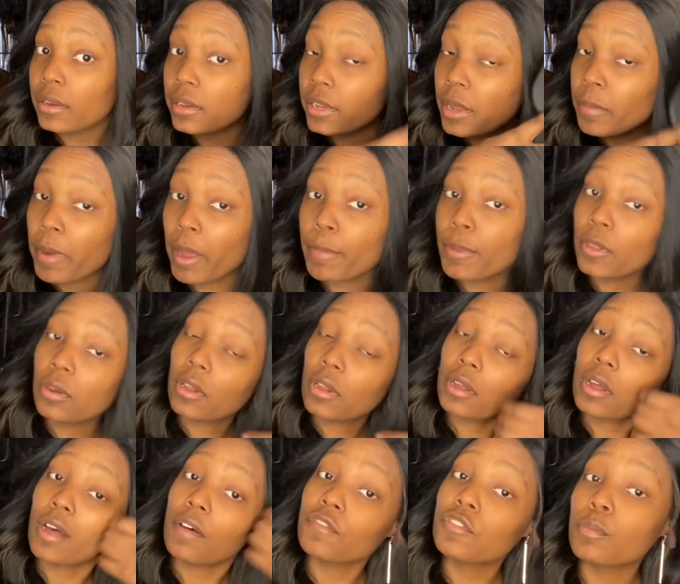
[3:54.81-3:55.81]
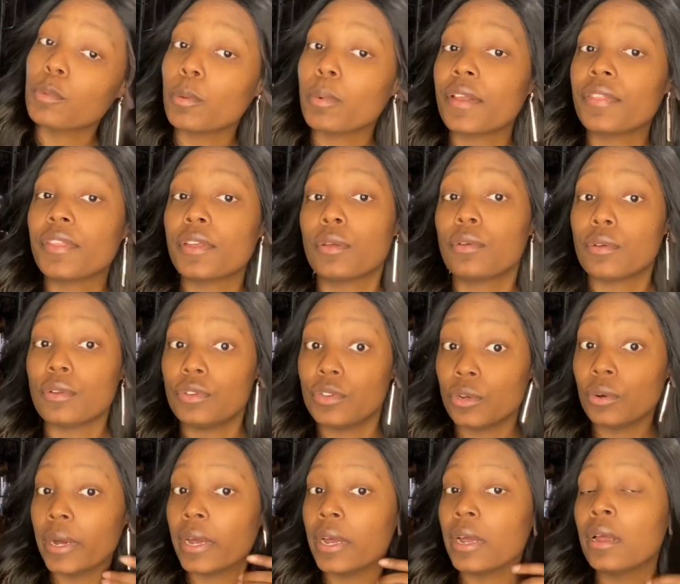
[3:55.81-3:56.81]
It might be a little uncomfortable, but I think you could
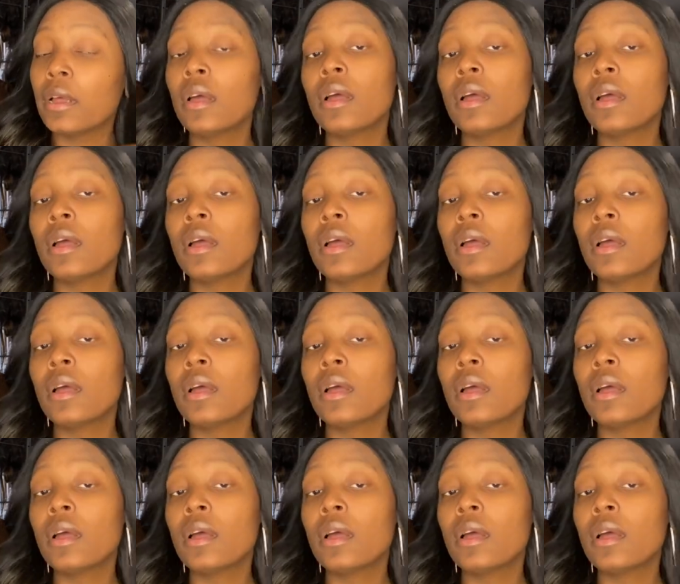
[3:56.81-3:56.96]
do it.